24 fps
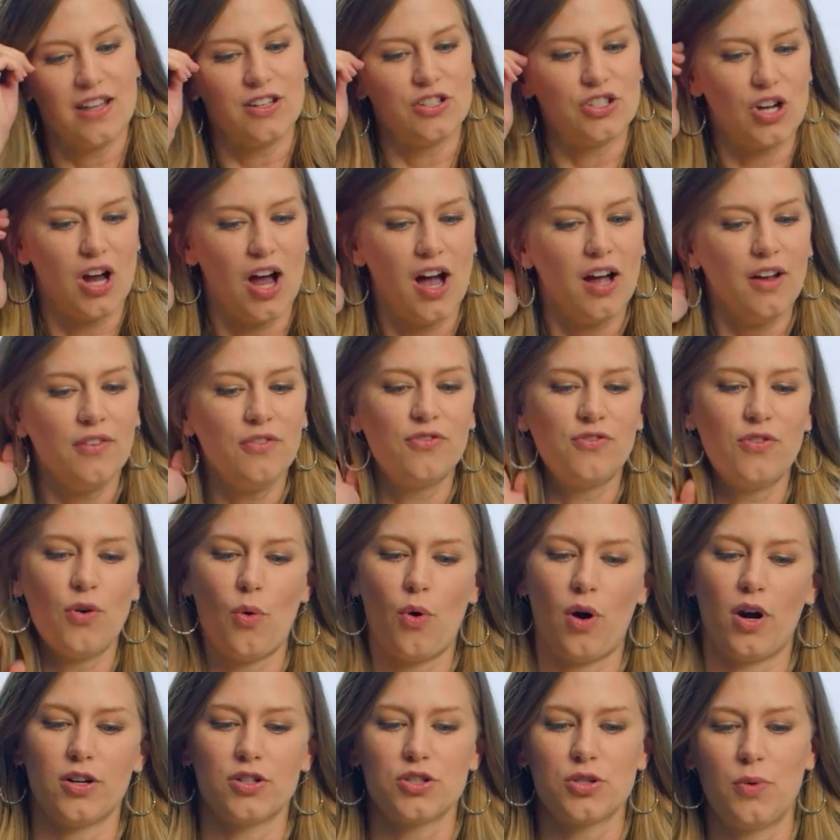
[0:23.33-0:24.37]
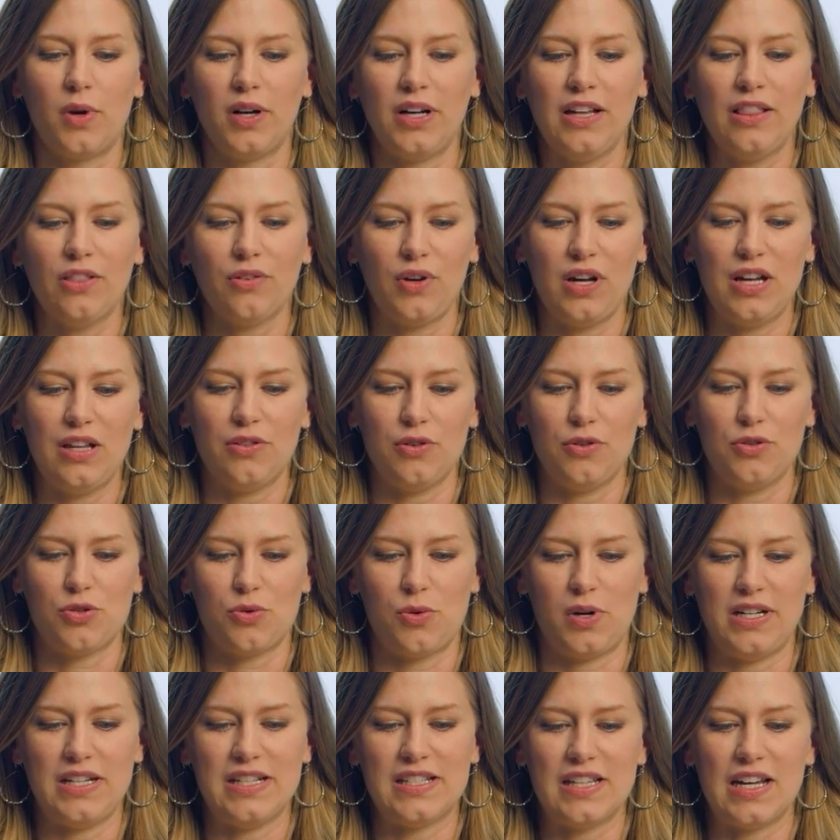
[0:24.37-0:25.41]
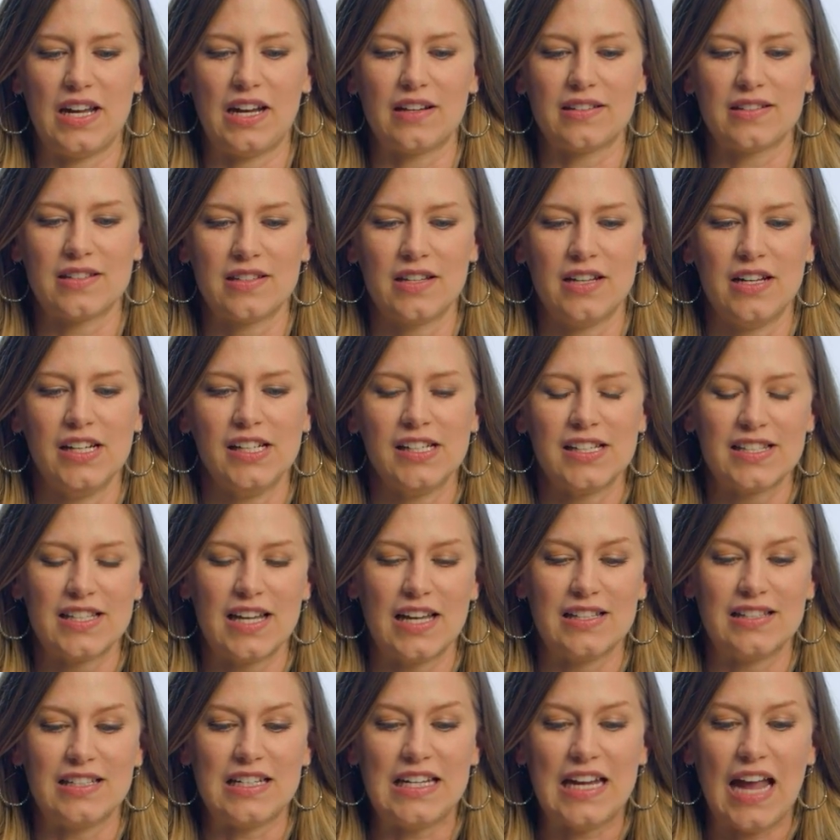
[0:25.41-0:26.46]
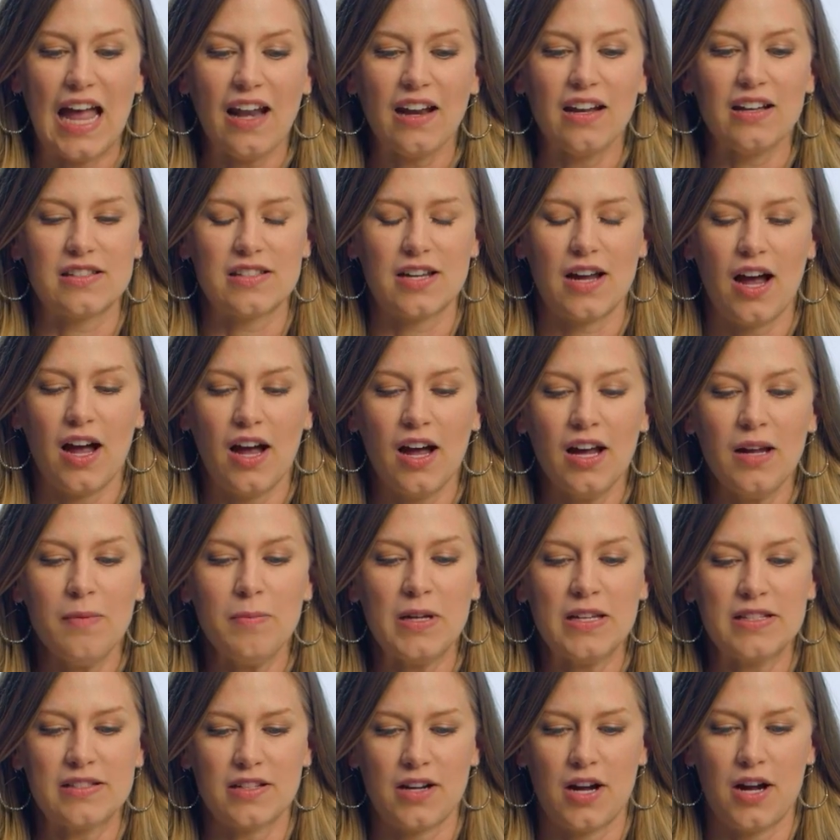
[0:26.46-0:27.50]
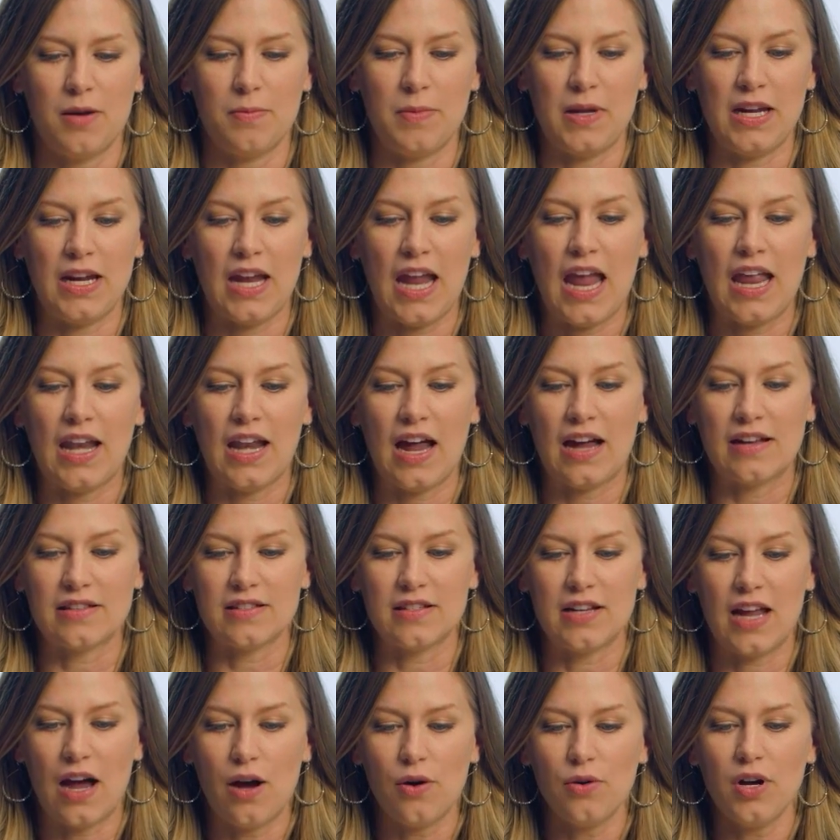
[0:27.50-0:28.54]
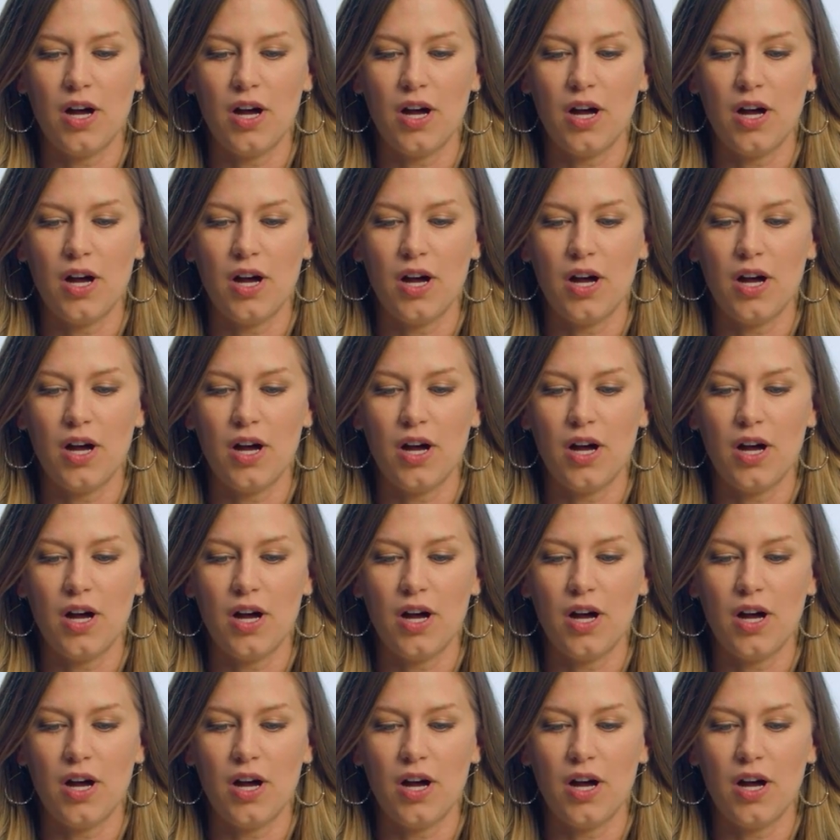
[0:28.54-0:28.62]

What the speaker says: John 4, 23 through 26 says, "Yet a time is coming and has now